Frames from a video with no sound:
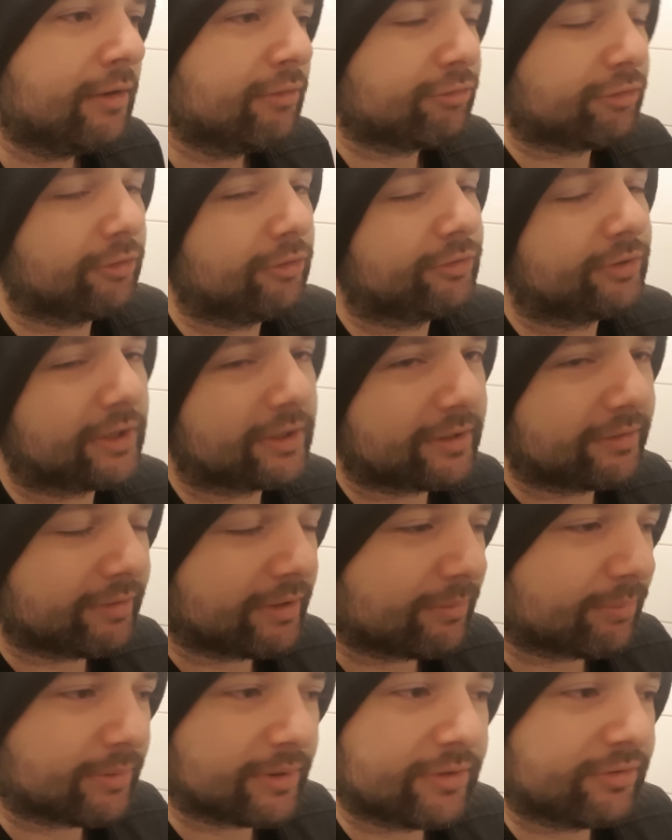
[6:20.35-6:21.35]
Full stack
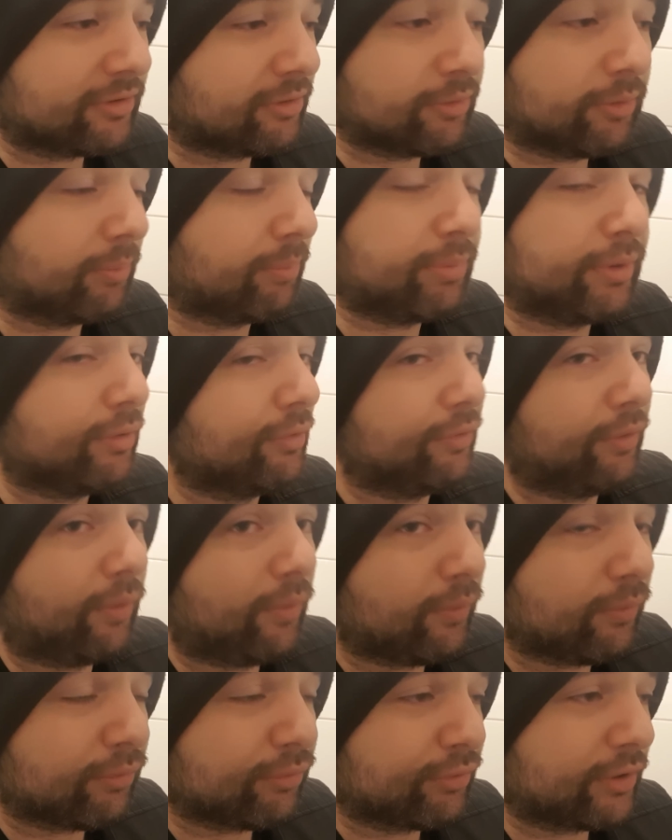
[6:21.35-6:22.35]
developers, you know, build the
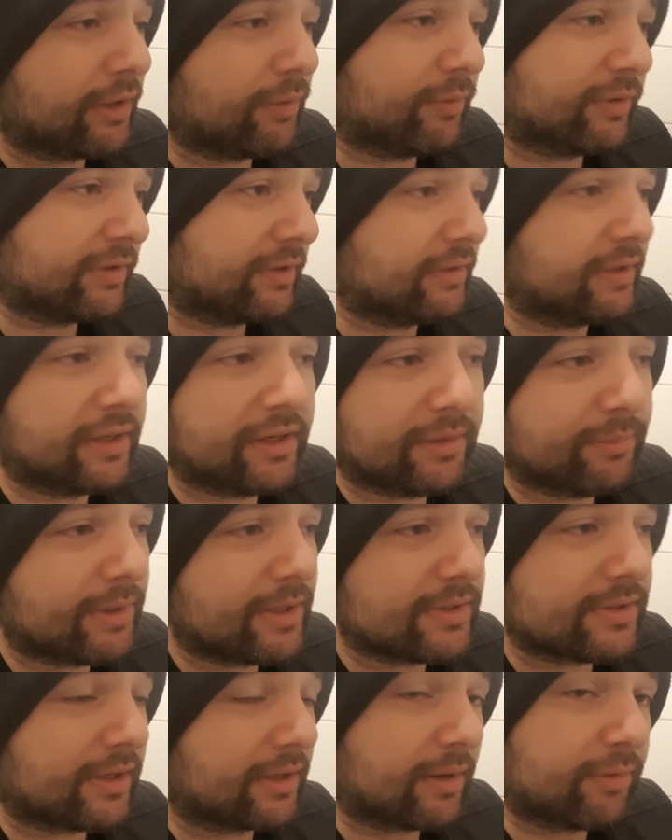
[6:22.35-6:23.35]
whole thing with the
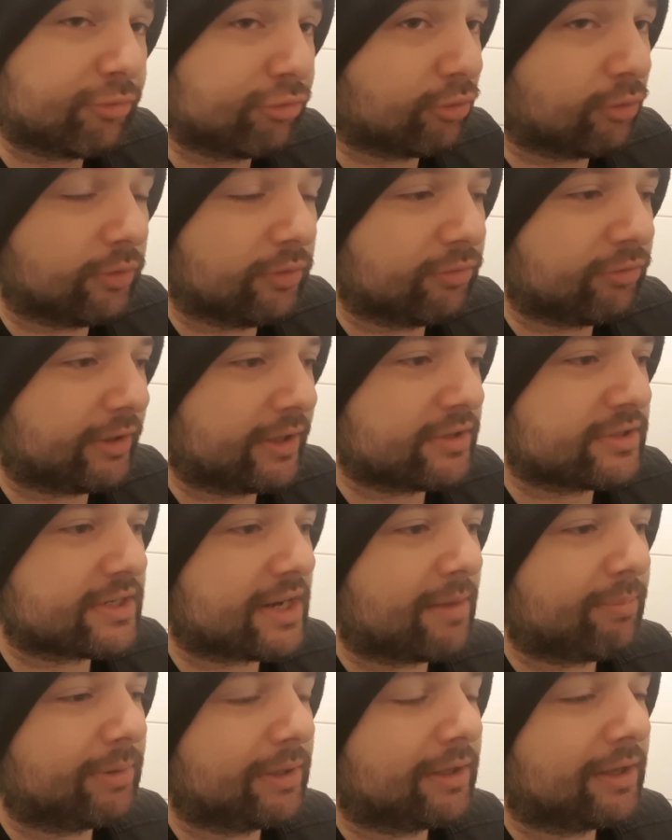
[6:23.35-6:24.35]
database, like a full-fledged
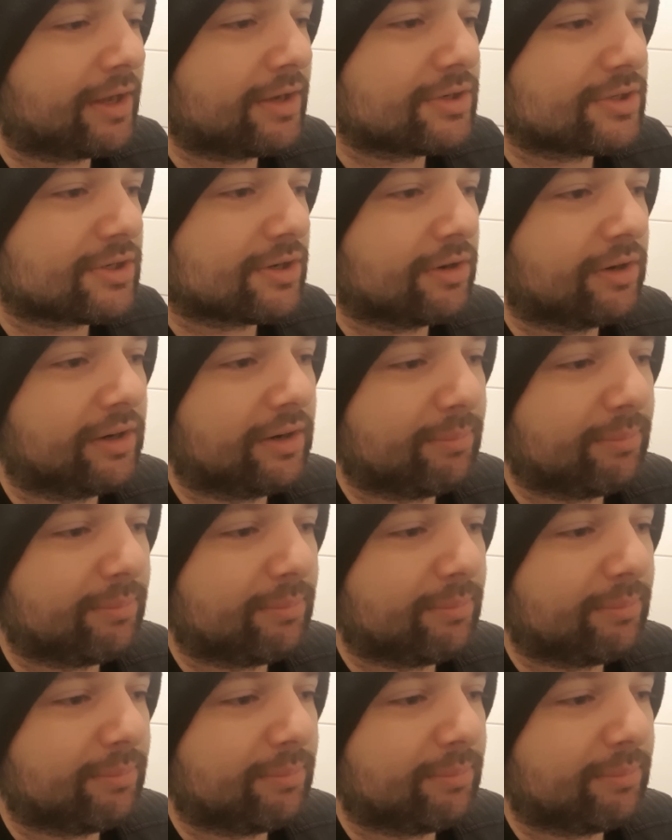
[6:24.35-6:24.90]
application.